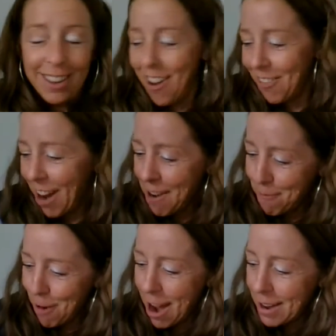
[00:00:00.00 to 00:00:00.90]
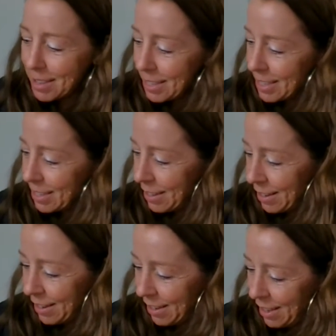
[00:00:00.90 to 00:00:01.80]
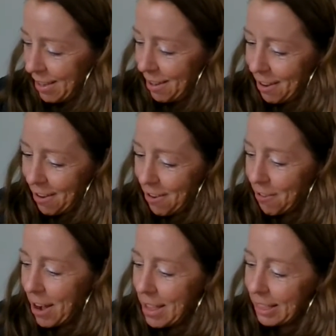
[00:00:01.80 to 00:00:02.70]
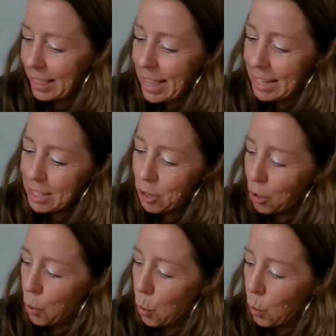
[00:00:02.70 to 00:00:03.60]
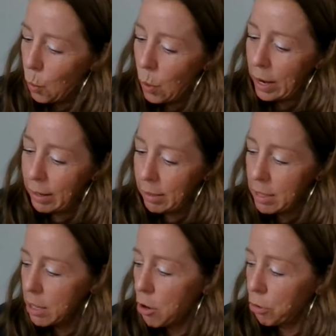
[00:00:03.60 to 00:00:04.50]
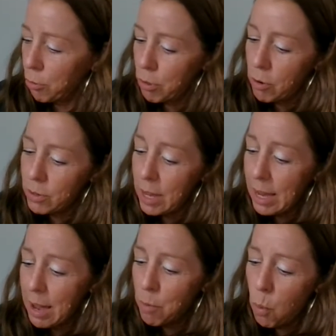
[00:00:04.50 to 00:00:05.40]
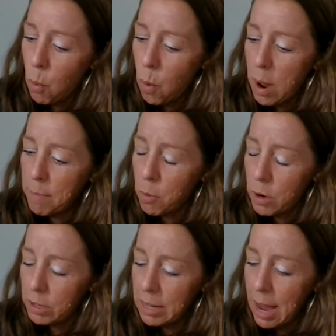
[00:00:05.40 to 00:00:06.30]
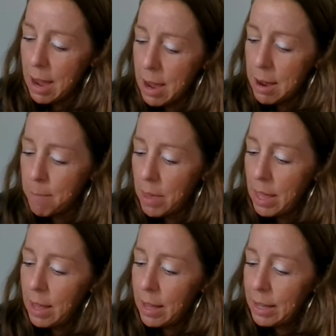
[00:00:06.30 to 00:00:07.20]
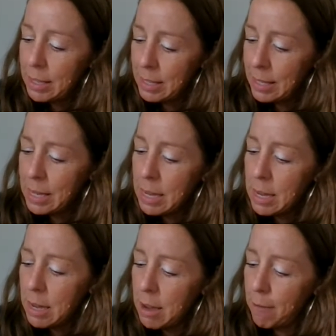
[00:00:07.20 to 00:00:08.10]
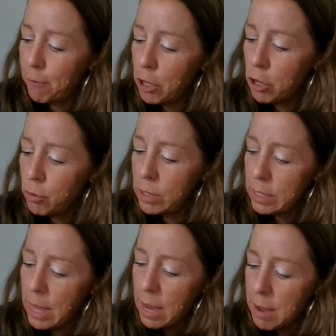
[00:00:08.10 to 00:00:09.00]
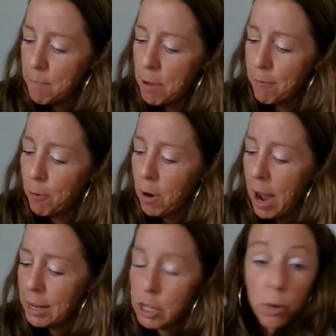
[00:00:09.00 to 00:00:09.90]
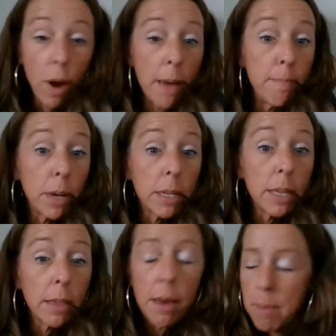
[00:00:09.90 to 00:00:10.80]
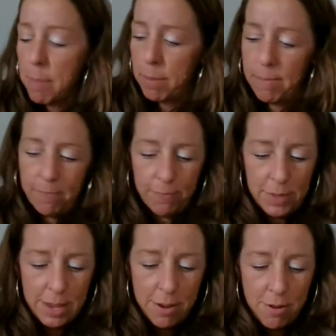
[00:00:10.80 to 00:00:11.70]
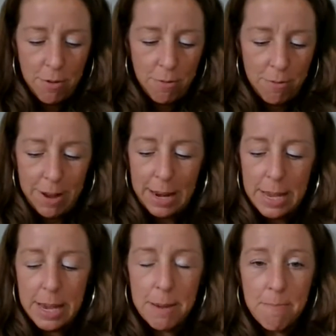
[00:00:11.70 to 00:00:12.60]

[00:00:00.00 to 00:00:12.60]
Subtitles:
All right, friends. All right, let's quickly go through those again one more time. See if you say it before I do. I'm mixing them up. Ready?